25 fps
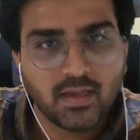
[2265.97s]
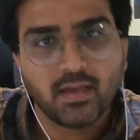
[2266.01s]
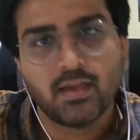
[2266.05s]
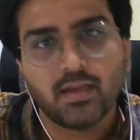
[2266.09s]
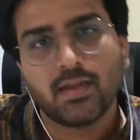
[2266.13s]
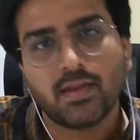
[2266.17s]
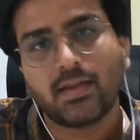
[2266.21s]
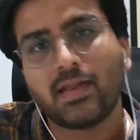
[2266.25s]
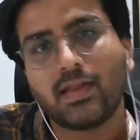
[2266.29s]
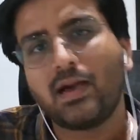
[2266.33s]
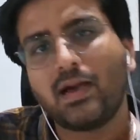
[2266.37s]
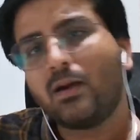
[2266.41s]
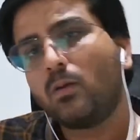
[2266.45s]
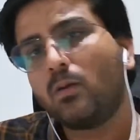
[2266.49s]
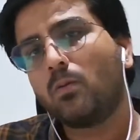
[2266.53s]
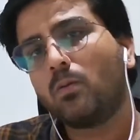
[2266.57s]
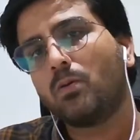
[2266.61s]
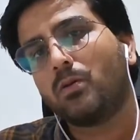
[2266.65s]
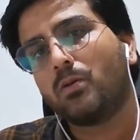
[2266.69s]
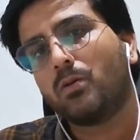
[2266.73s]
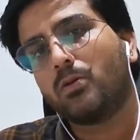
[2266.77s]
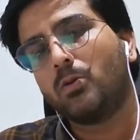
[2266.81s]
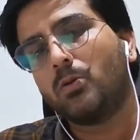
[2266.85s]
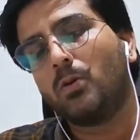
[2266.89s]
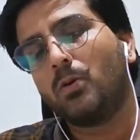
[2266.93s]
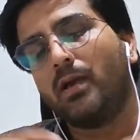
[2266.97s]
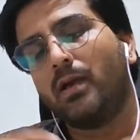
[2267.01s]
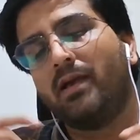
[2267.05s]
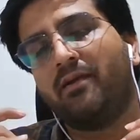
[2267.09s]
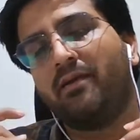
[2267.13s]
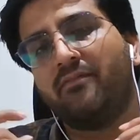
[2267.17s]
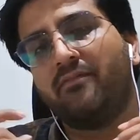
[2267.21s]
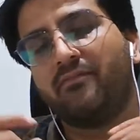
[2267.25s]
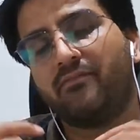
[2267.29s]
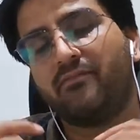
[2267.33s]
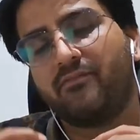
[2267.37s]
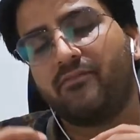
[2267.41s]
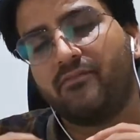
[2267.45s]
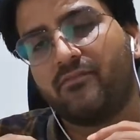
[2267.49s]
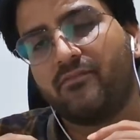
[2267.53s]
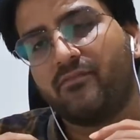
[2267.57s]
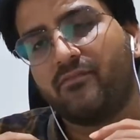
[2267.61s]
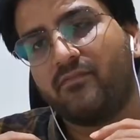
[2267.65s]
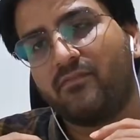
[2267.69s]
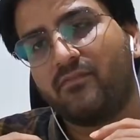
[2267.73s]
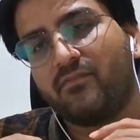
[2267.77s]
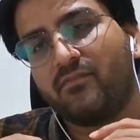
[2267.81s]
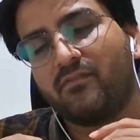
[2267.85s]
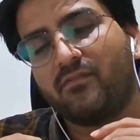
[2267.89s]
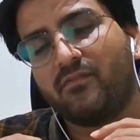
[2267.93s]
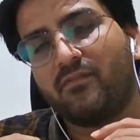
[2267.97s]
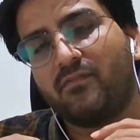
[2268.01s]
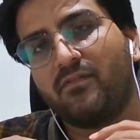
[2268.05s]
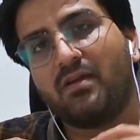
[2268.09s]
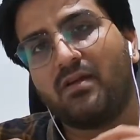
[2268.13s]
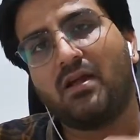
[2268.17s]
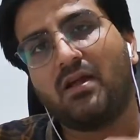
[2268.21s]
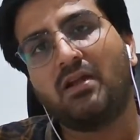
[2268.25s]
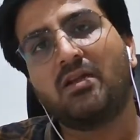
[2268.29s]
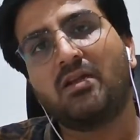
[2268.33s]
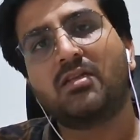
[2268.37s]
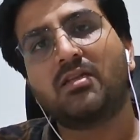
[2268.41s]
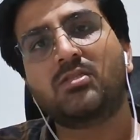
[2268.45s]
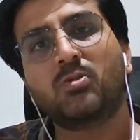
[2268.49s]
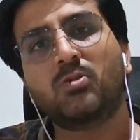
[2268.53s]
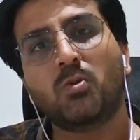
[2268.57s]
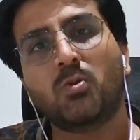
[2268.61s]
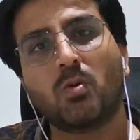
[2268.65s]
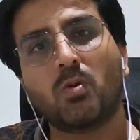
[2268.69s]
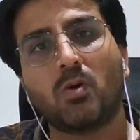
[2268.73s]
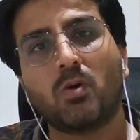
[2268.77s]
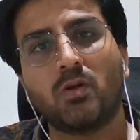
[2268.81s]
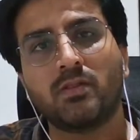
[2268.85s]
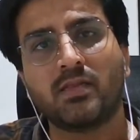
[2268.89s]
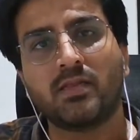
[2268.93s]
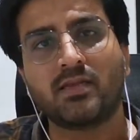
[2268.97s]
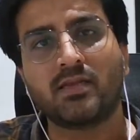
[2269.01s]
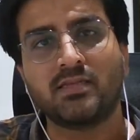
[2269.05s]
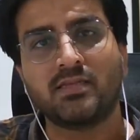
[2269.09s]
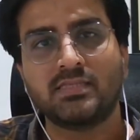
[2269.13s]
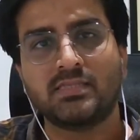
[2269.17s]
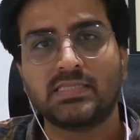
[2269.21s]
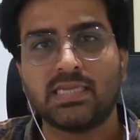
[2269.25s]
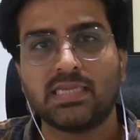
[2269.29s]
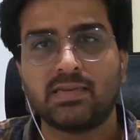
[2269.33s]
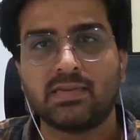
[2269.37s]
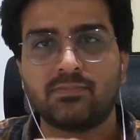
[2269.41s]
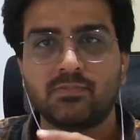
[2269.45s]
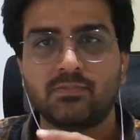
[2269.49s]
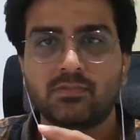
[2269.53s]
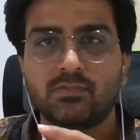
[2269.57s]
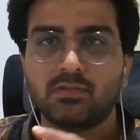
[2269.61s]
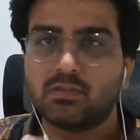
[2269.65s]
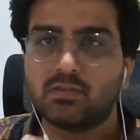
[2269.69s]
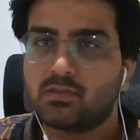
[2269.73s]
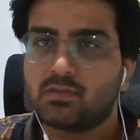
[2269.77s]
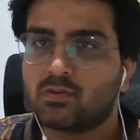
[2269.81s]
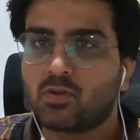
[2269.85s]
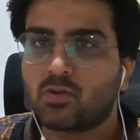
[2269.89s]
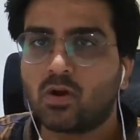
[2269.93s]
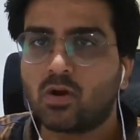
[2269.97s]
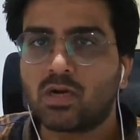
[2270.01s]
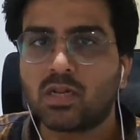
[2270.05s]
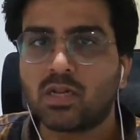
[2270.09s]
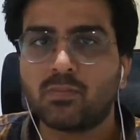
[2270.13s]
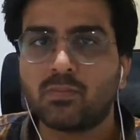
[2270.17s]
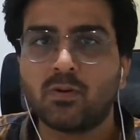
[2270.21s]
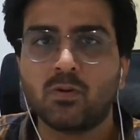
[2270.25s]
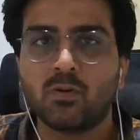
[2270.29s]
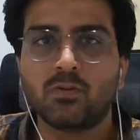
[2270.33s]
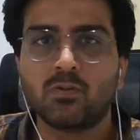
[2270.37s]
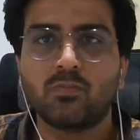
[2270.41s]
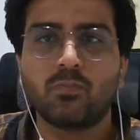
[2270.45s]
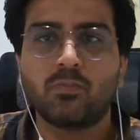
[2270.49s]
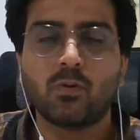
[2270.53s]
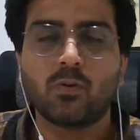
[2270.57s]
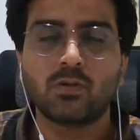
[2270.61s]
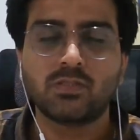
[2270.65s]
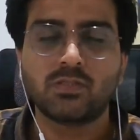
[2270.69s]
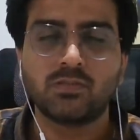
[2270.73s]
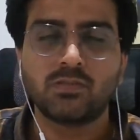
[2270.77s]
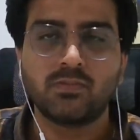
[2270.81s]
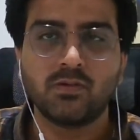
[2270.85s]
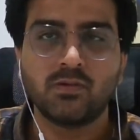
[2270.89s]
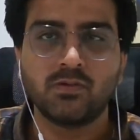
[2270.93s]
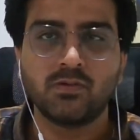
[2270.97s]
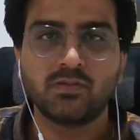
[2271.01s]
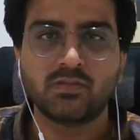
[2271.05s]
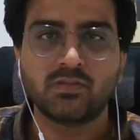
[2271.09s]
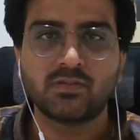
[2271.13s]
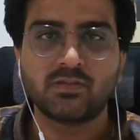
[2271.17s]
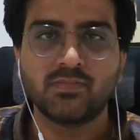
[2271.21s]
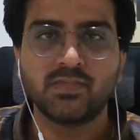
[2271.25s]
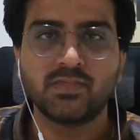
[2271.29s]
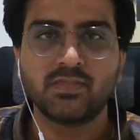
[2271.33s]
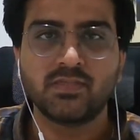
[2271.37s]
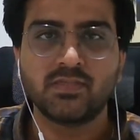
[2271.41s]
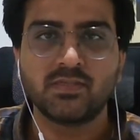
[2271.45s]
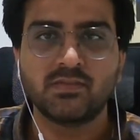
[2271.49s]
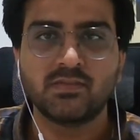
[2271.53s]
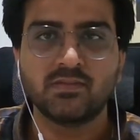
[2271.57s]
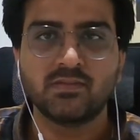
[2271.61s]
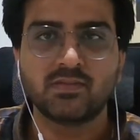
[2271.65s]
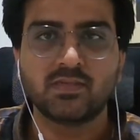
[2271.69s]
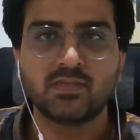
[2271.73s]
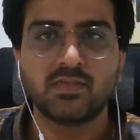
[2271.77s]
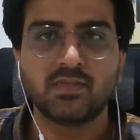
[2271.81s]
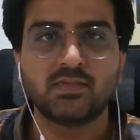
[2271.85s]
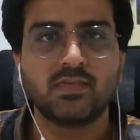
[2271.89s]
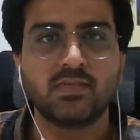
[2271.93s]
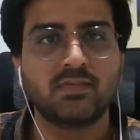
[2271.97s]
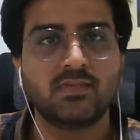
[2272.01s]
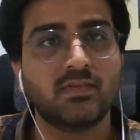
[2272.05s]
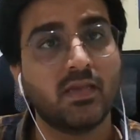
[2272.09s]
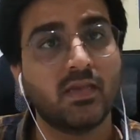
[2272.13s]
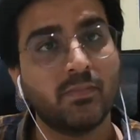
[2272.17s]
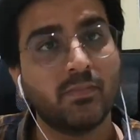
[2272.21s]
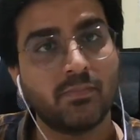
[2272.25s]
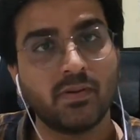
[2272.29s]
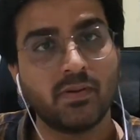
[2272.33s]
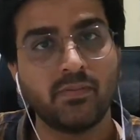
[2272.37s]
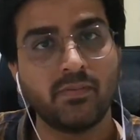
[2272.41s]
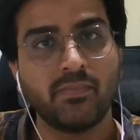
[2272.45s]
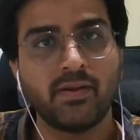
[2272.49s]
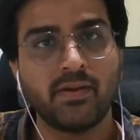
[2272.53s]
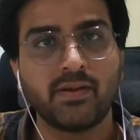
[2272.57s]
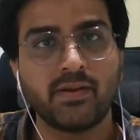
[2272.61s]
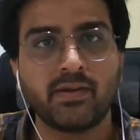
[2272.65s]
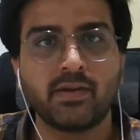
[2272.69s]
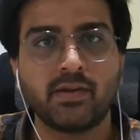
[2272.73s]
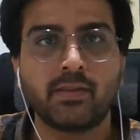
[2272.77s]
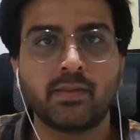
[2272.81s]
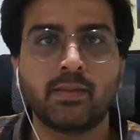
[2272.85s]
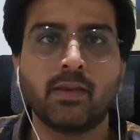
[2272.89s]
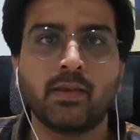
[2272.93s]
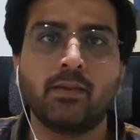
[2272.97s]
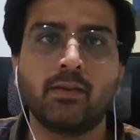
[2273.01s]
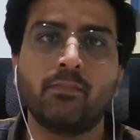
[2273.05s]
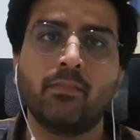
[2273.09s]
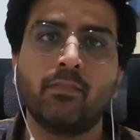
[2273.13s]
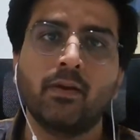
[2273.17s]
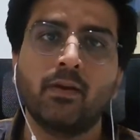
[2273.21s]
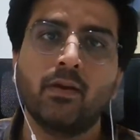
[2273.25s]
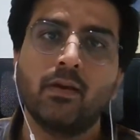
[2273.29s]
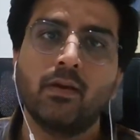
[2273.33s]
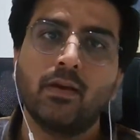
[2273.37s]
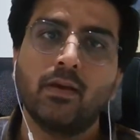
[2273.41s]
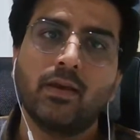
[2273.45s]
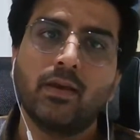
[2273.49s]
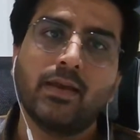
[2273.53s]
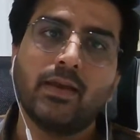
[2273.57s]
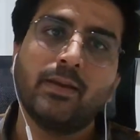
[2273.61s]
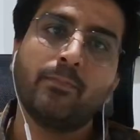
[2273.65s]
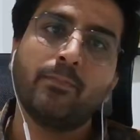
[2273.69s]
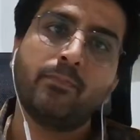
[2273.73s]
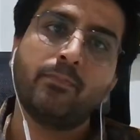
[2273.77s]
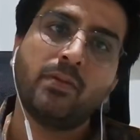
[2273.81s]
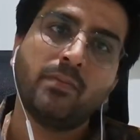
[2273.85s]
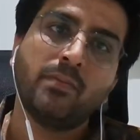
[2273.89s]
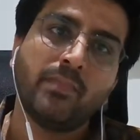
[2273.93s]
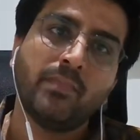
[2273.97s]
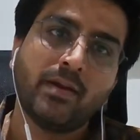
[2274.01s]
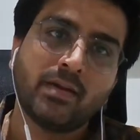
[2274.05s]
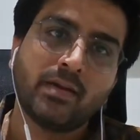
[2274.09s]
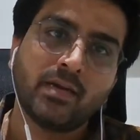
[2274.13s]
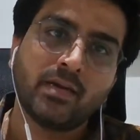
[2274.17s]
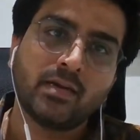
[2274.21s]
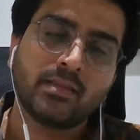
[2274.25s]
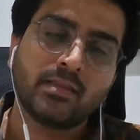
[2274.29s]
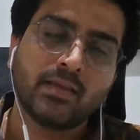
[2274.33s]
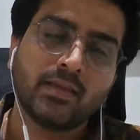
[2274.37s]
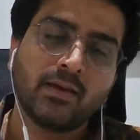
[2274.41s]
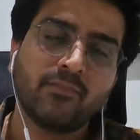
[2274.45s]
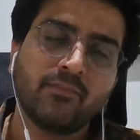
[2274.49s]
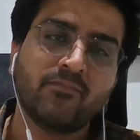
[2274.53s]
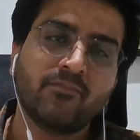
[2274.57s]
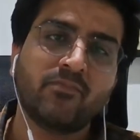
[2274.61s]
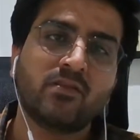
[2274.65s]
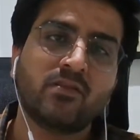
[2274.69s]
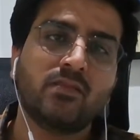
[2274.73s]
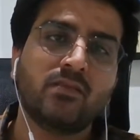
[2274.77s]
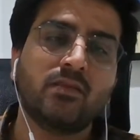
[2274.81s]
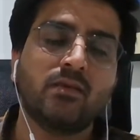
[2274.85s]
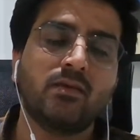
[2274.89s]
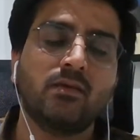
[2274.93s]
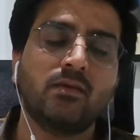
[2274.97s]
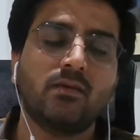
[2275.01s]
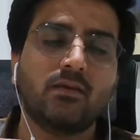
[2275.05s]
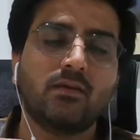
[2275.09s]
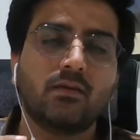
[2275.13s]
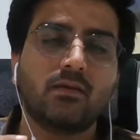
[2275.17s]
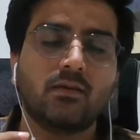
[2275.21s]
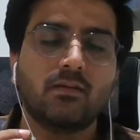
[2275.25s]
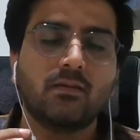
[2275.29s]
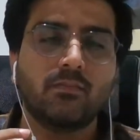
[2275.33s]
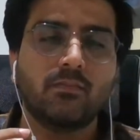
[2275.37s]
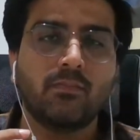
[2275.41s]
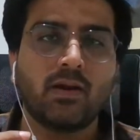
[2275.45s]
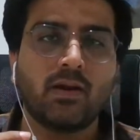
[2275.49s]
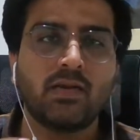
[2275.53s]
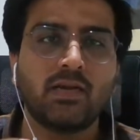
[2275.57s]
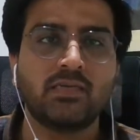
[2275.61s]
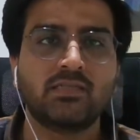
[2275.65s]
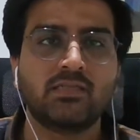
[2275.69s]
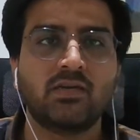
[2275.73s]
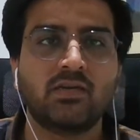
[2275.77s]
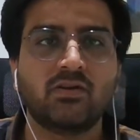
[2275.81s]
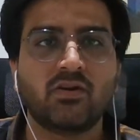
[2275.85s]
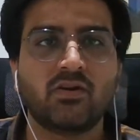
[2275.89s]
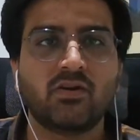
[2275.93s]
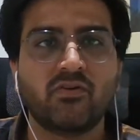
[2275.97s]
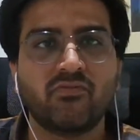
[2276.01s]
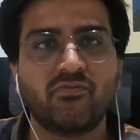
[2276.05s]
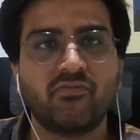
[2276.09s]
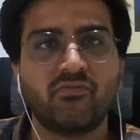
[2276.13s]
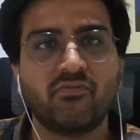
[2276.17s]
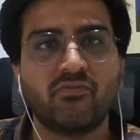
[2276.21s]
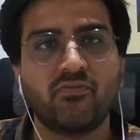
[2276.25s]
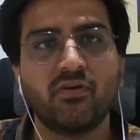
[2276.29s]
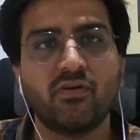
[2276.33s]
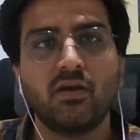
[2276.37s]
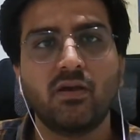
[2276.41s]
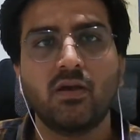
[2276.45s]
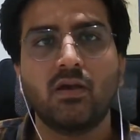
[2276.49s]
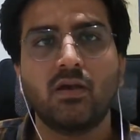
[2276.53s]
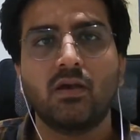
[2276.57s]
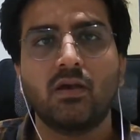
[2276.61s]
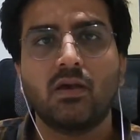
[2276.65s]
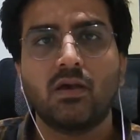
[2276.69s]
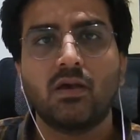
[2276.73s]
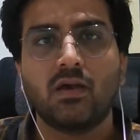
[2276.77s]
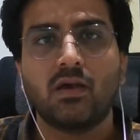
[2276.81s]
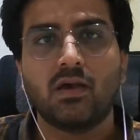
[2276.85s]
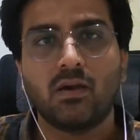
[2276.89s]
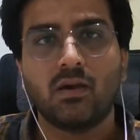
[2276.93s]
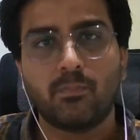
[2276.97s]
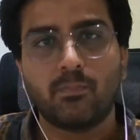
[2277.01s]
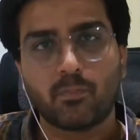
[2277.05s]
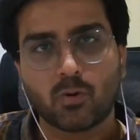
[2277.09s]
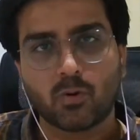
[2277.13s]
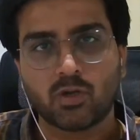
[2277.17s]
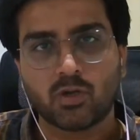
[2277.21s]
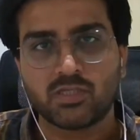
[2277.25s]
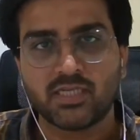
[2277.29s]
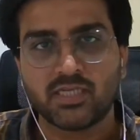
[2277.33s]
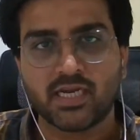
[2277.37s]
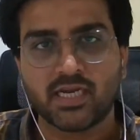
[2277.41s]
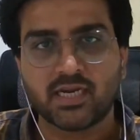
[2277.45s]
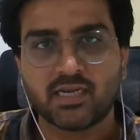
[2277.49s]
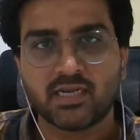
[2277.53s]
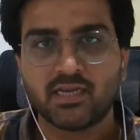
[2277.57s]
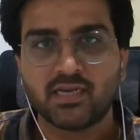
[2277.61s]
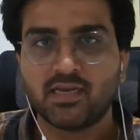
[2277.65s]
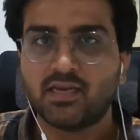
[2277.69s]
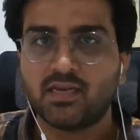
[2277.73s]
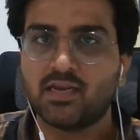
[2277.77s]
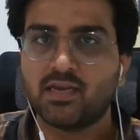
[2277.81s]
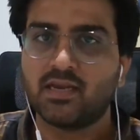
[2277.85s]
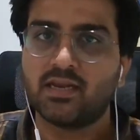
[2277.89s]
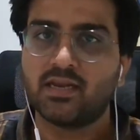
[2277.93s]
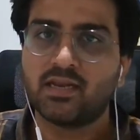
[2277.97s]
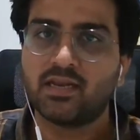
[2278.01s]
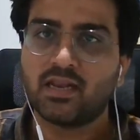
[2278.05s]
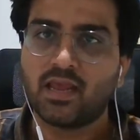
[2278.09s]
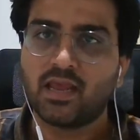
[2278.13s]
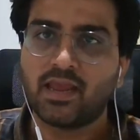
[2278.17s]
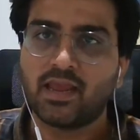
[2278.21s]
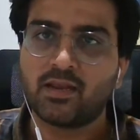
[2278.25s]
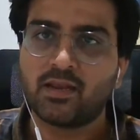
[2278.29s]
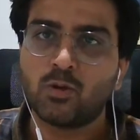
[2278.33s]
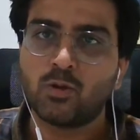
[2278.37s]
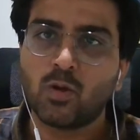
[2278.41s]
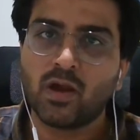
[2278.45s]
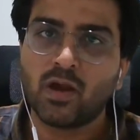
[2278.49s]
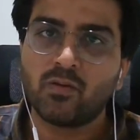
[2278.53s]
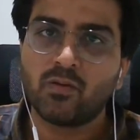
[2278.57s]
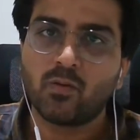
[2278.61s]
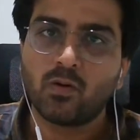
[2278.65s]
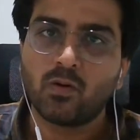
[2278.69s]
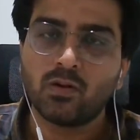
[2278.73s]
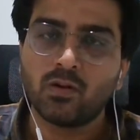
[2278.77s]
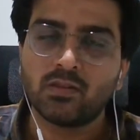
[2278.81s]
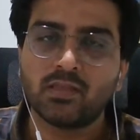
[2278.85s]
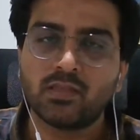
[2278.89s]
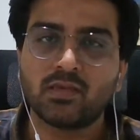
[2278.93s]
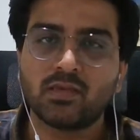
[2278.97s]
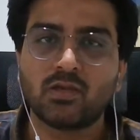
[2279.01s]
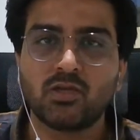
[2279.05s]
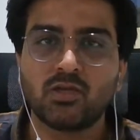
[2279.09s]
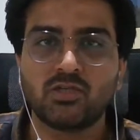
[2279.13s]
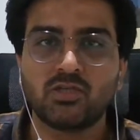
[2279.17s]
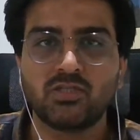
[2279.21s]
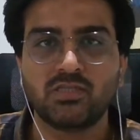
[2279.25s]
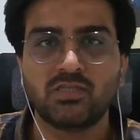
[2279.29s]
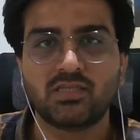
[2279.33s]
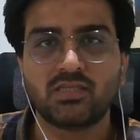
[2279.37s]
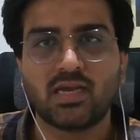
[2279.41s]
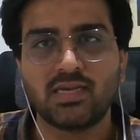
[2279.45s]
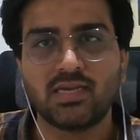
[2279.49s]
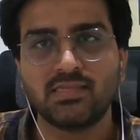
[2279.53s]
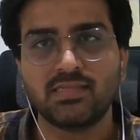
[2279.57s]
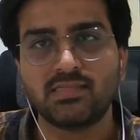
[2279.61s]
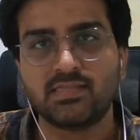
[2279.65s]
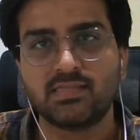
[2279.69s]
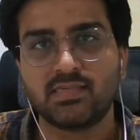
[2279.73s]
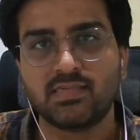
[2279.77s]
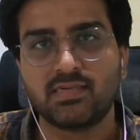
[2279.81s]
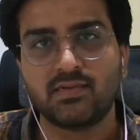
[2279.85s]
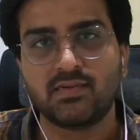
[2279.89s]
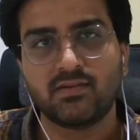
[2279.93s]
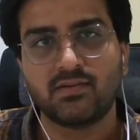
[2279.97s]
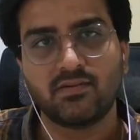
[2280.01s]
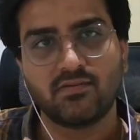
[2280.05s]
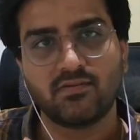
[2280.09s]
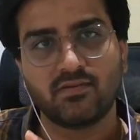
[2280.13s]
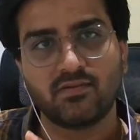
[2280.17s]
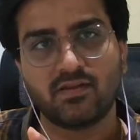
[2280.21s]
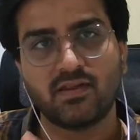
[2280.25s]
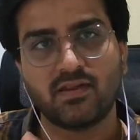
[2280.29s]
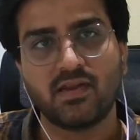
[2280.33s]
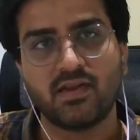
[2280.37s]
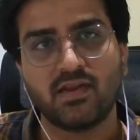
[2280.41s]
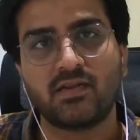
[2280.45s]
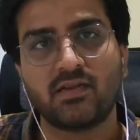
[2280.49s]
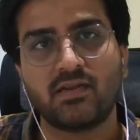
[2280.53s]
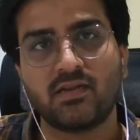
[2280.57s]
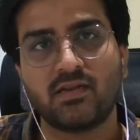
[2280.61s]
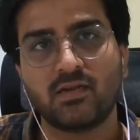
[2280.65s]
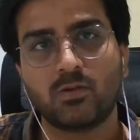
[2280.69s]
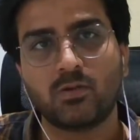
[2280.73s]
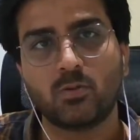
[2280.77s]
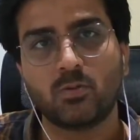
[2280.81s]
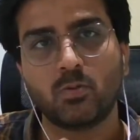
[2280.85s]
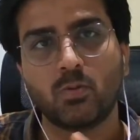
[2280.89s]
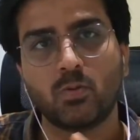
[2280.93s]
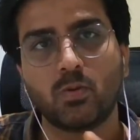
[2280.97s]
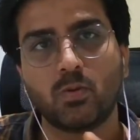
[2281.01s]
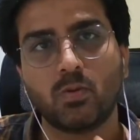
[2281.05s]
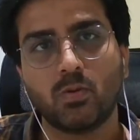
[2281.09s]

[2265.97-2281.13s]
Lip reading: Now you have understood all the concepts, thought about possible business use cases, implemented them with the mindset of a project, and you have all the questions answered related to